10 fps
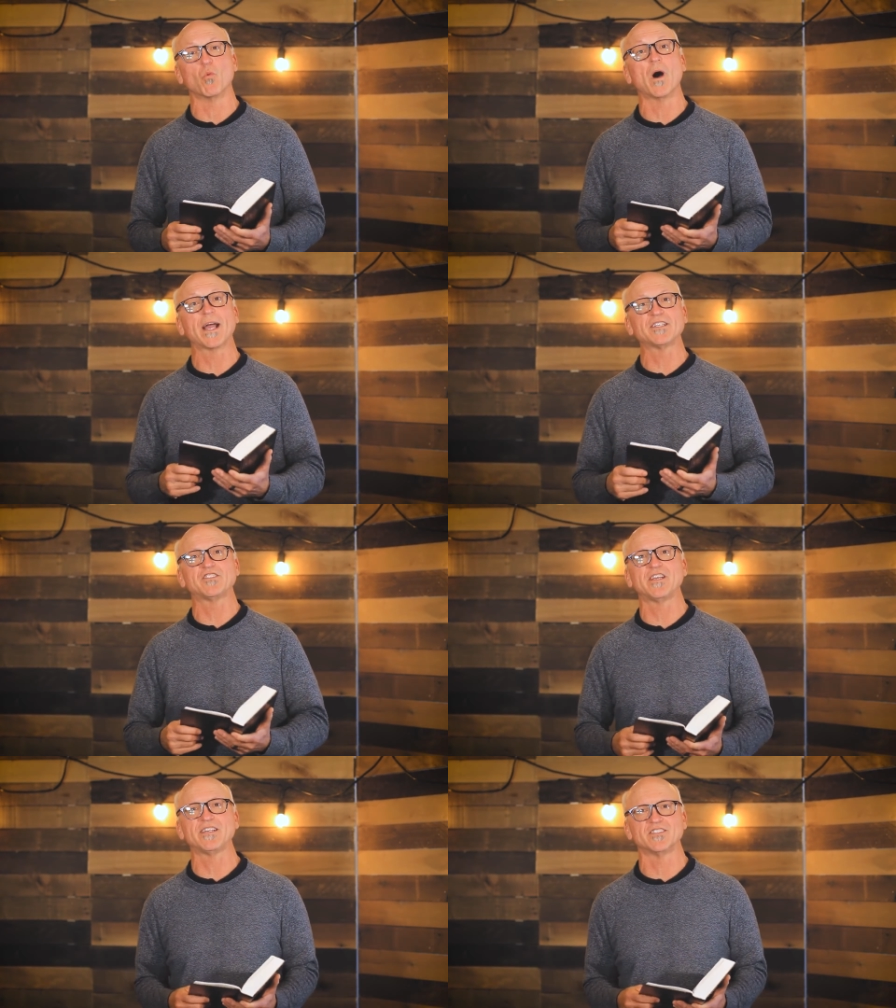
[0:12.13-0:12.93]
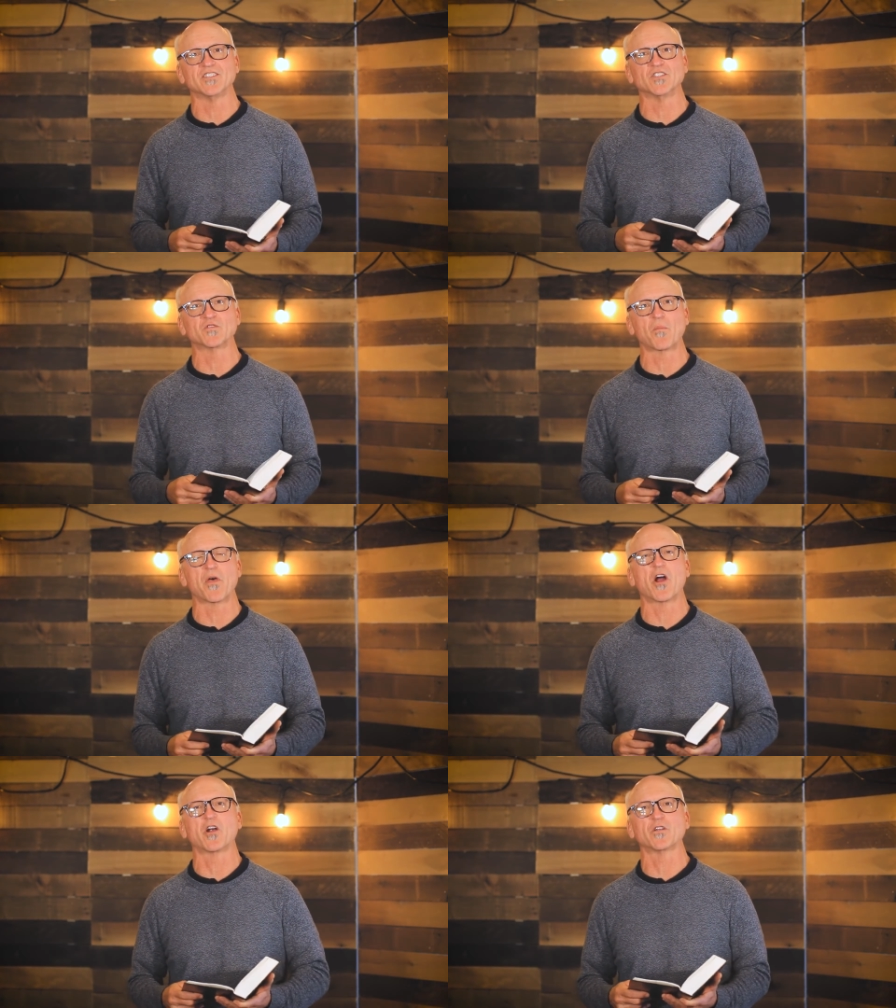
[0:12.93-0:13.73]
Why Jesus from
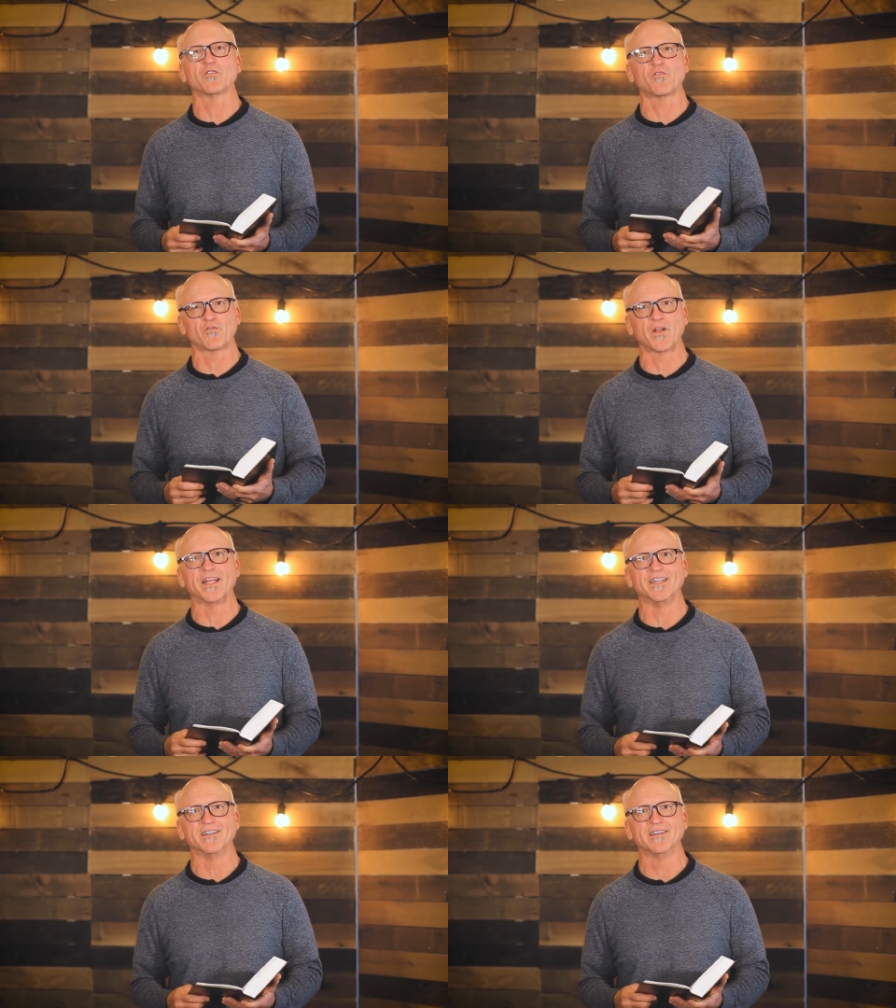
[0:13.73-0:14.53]
the Heart of a Friend.